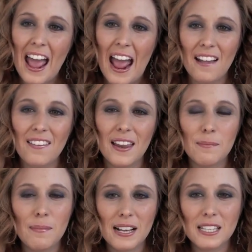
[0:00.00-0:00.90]
and then
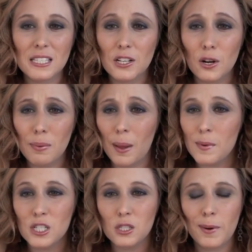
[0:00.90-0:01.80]
it makes your
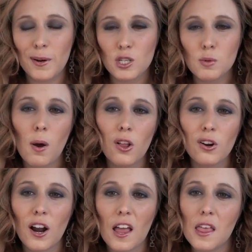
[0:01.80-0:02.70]
blemishes appear
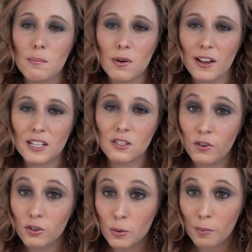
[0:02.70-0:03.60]
smaller and then prevents
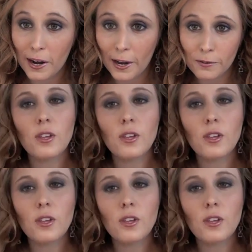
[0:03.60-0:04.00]
future breakout.